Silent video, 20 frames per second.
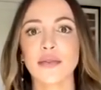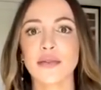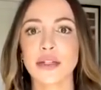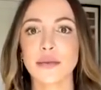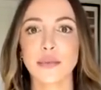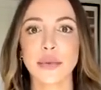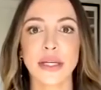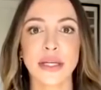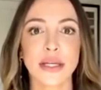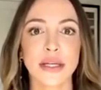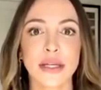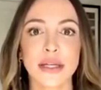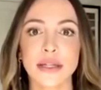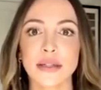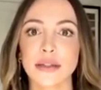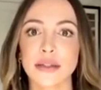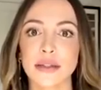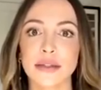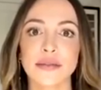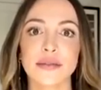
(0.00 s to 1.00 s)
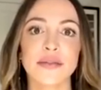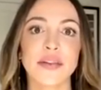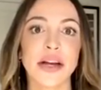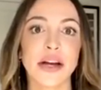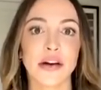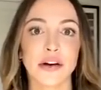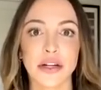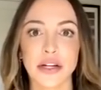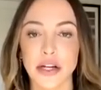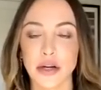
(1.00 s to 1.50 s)
to be
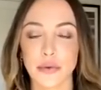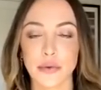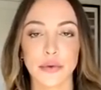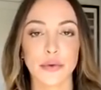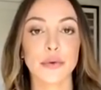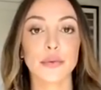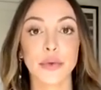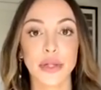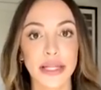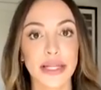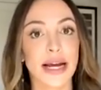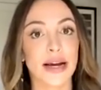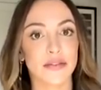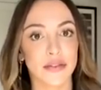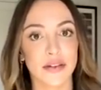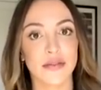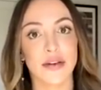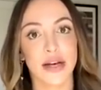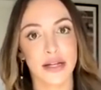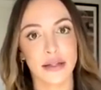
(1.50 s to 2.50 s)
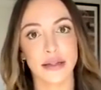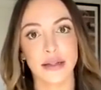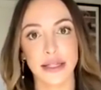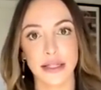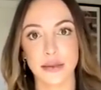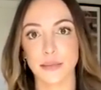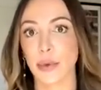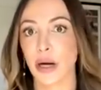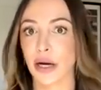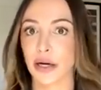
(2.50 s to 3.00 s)
there. You know, you really have to vet
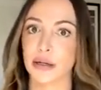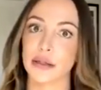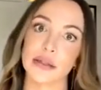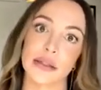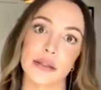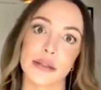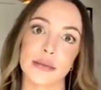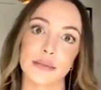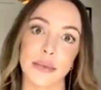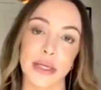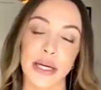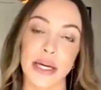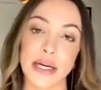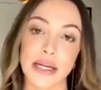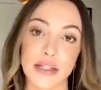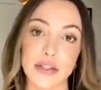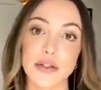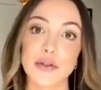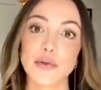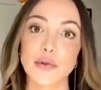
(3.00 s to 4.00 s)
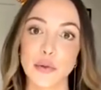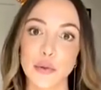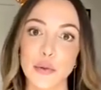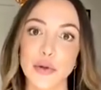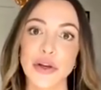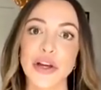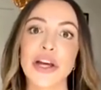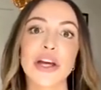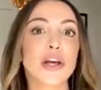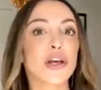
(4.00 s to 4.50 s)
these buyers because you,
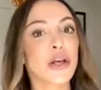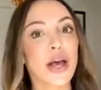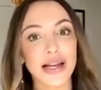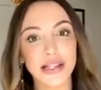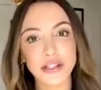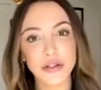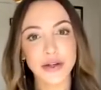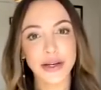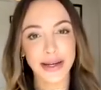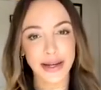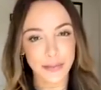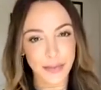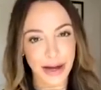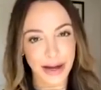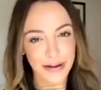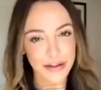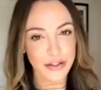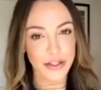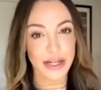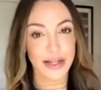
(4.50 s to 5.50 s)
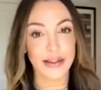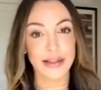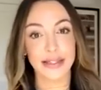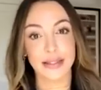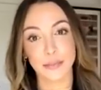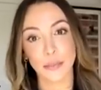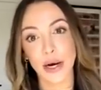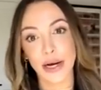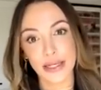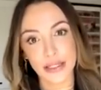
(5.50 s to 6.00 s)
as you can imagine at this
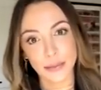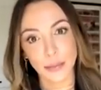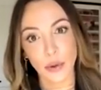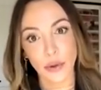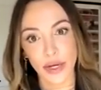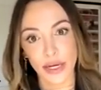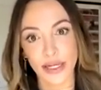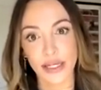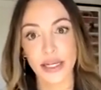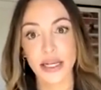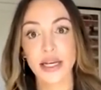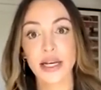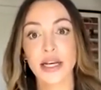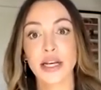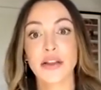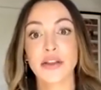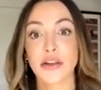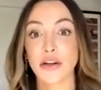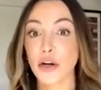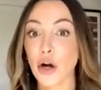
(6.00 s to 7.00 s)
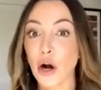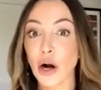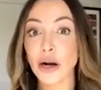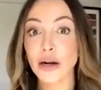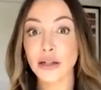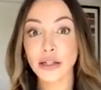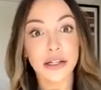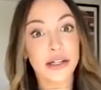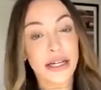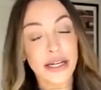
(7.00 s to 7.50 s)
price point, there
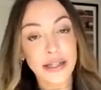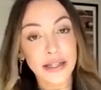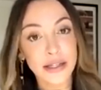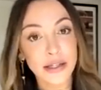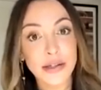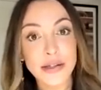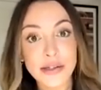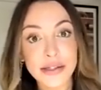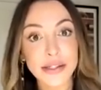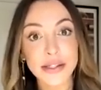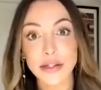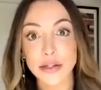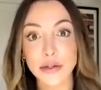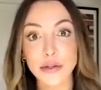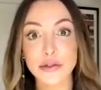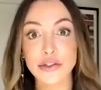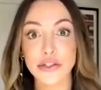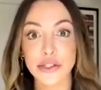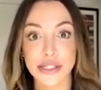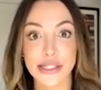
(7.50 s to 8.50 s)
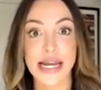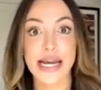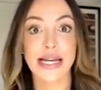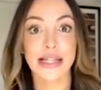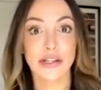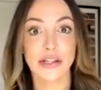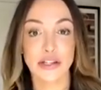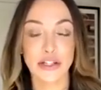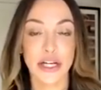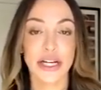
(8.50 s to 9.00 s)
are looky loos who take
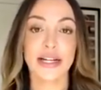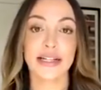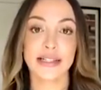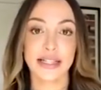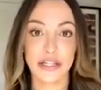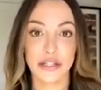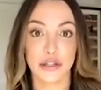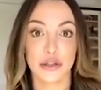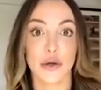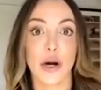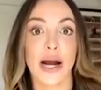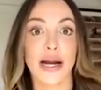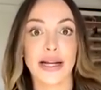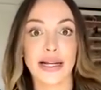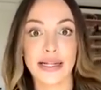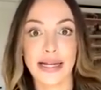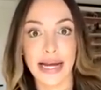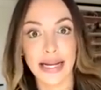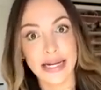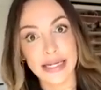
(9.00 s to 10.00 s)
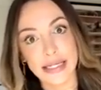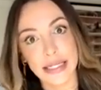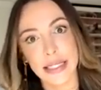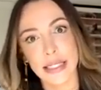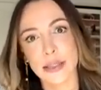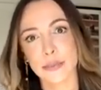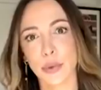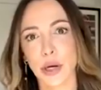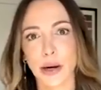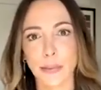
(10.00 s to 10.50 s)
their chance. They try to get into
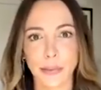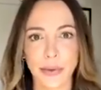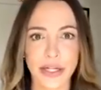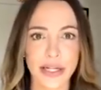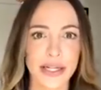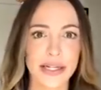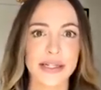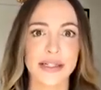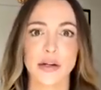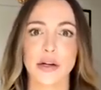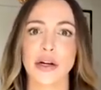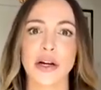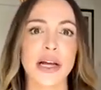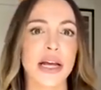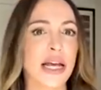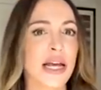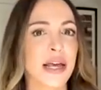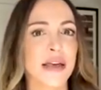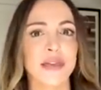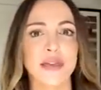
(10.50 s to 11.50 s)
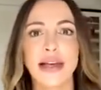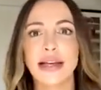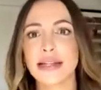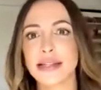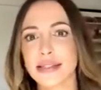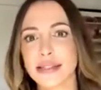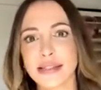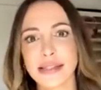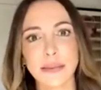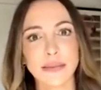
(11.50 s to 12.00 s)
these properties or they
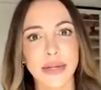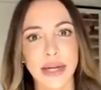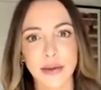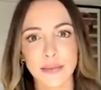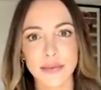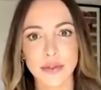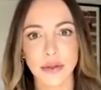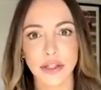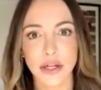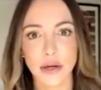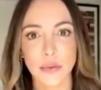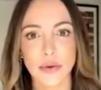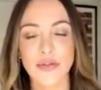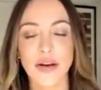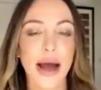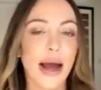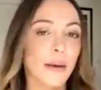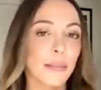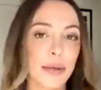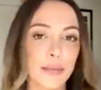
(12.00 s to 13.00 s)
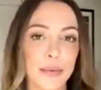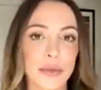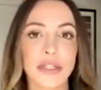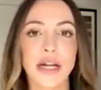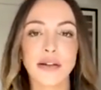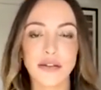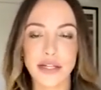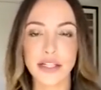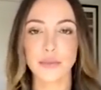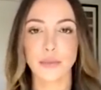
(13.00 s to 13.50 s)
sometimes, you know, we've had people,
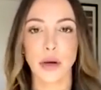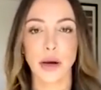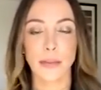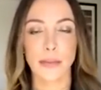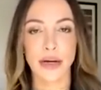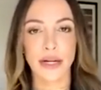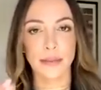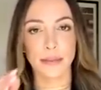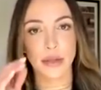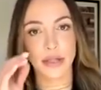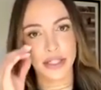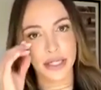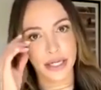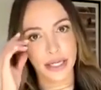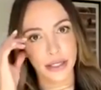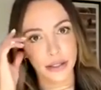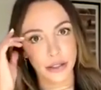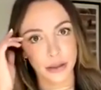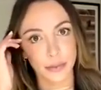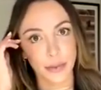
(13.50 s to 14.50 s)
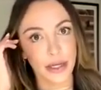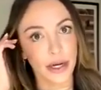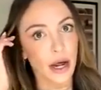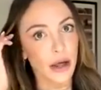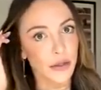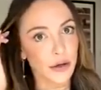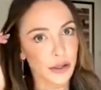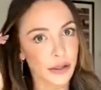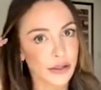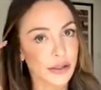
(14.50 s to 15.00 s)
not this property in particular, but
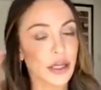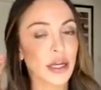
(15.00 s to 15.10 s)
others